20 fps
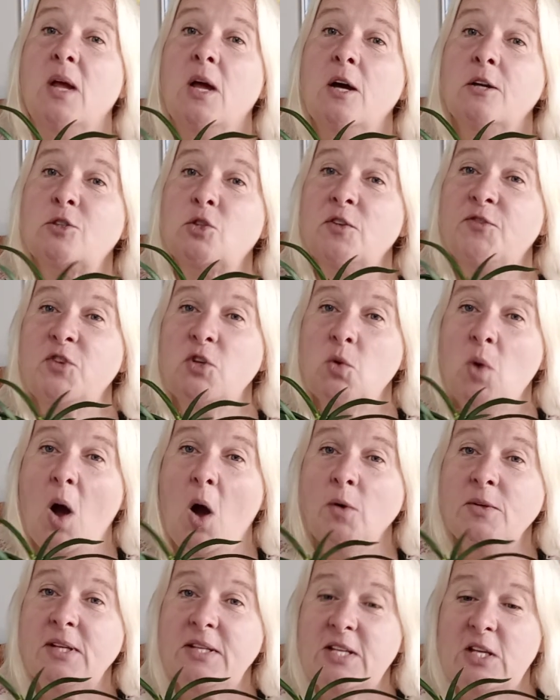So if you
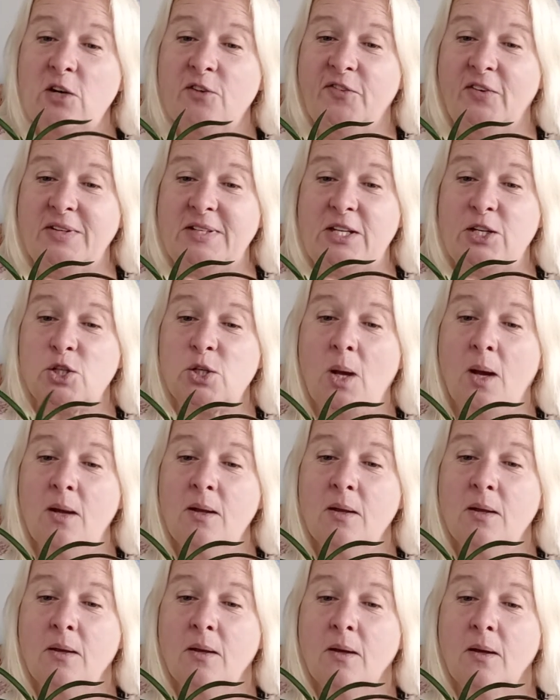own a neofenitia
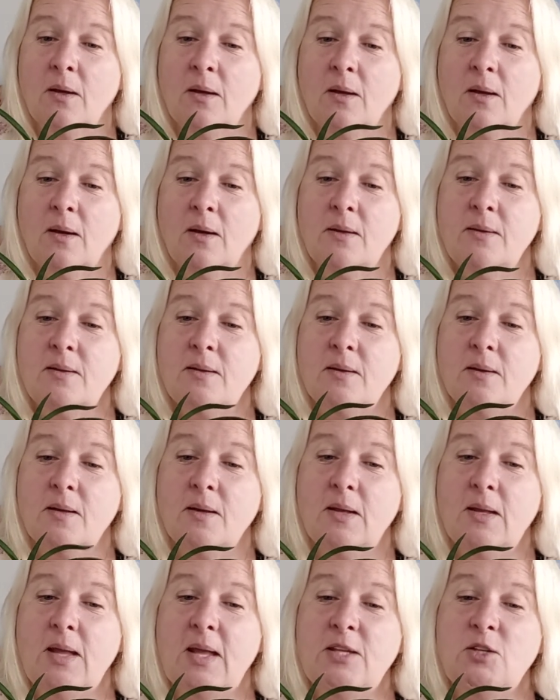
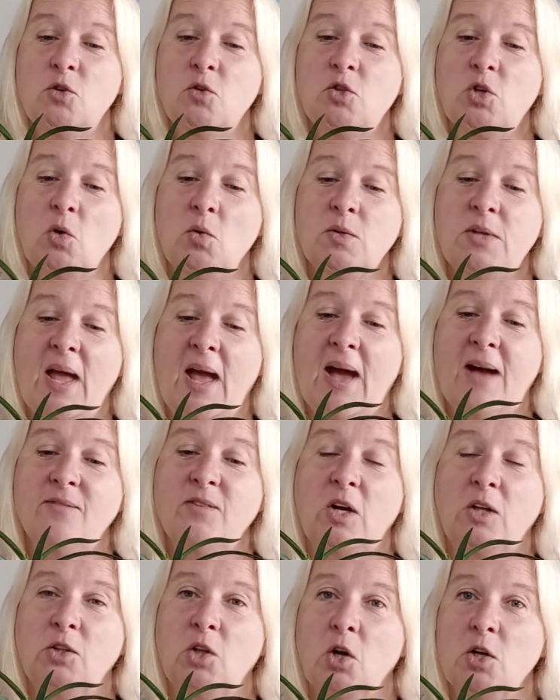and you don't
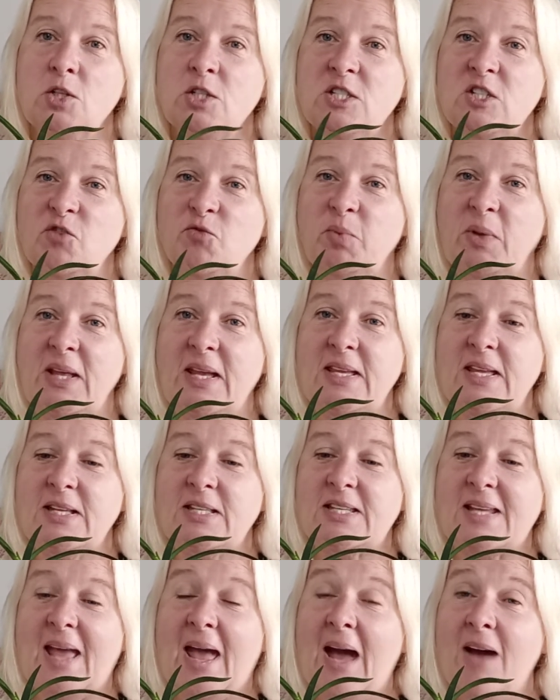have a large enough plant yet
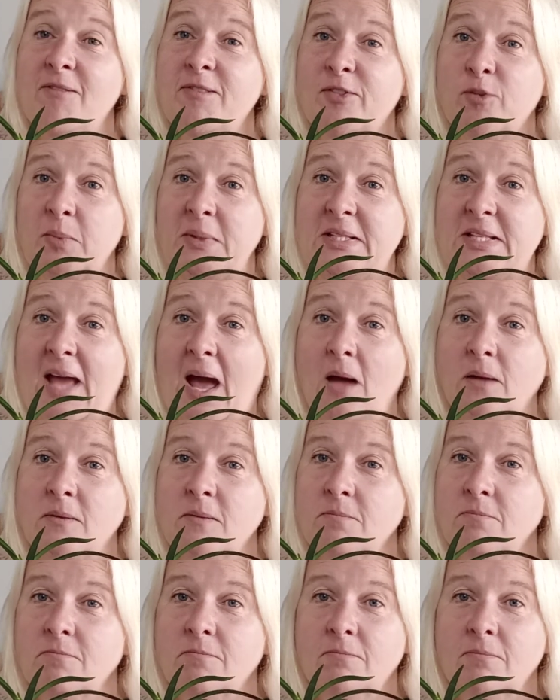to have 3 down,
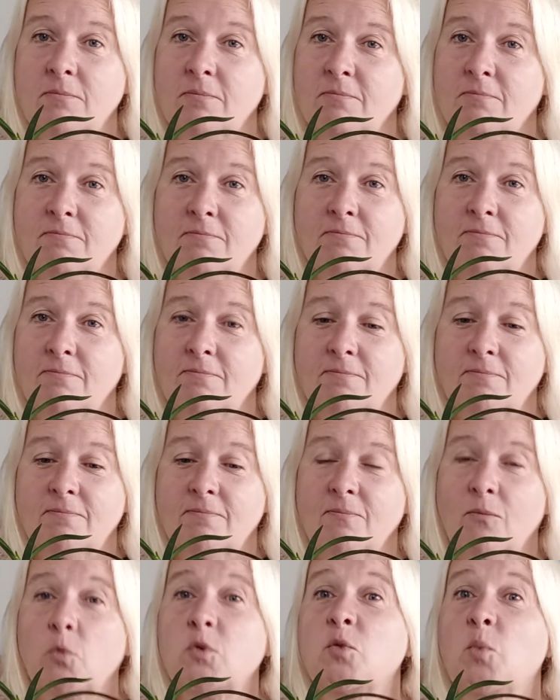
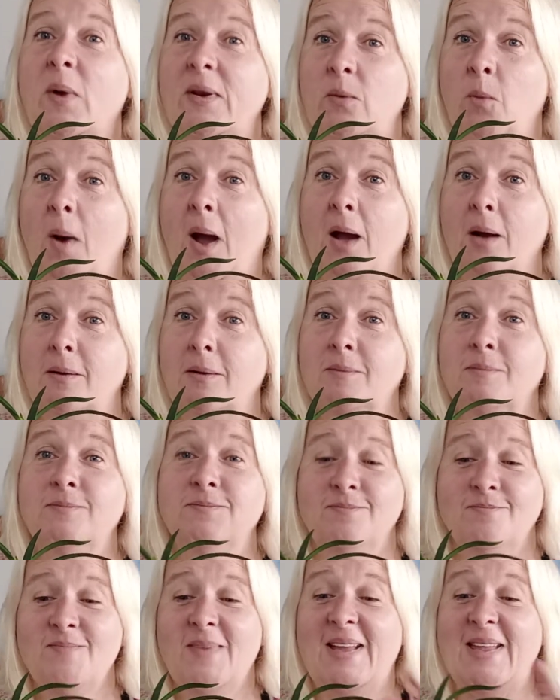let's wait a while.
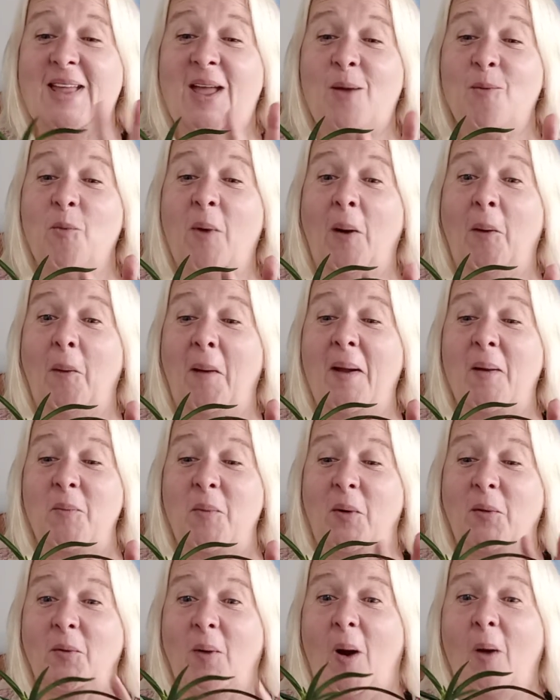It
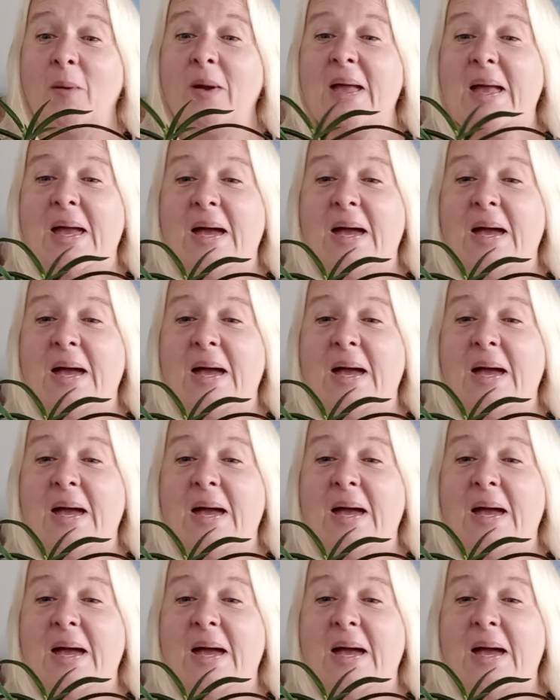will grow.